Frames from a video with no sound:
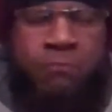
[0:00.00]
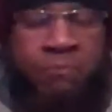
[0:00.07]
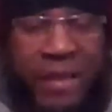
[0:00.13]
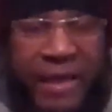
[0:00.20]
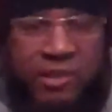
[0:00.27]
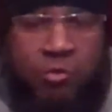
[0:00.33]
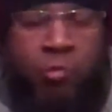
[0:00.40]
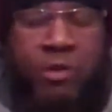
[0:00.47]

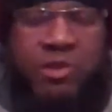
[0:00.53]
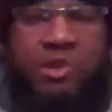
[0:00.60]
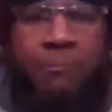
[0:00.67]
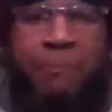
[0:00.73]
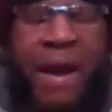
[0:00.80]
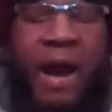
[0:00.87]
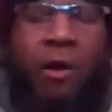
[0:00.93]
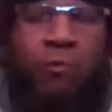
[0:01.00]
That's what it's
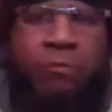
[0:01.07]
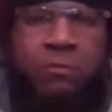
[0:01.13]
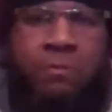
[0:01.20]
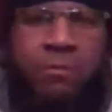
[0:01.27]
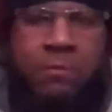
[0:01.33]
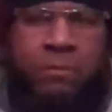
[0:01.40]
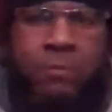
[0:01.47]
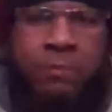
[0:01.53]
about.
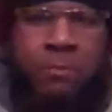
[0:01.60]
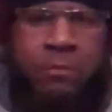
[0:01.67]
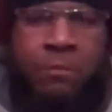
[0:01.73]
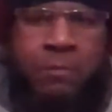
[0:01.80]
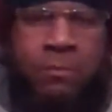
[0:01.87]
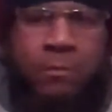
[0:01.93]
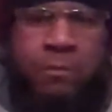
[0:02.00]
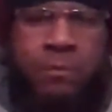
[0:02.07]

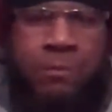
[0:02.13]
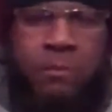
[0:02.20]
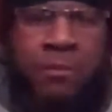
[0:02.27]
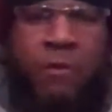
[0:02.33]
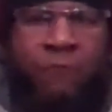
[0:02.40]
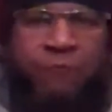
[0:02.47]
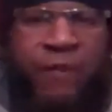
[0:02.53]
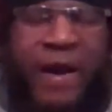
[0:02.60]

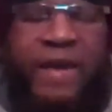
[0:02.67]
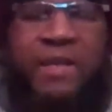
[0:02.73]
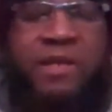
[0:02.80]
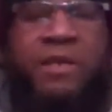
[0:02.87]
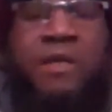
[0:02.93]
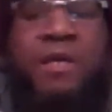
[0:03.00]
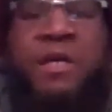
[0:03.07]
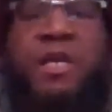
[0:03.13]

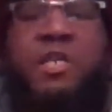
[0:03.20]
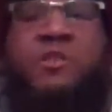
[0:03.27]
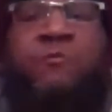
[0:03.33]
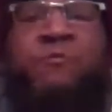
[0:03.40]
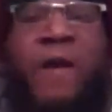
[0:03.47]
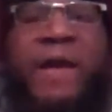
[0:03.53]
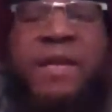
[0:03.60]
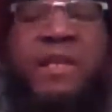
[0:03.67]
Fighting is
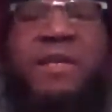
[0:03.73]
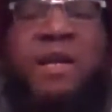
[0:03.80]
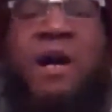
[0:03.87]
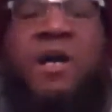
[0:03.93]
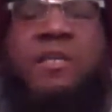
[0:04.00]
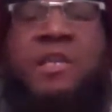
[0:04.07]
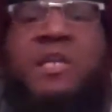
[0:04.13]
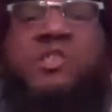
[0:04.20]
fighting
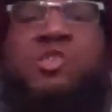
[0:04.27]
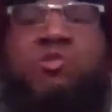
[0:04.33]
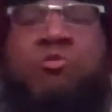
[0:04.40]
against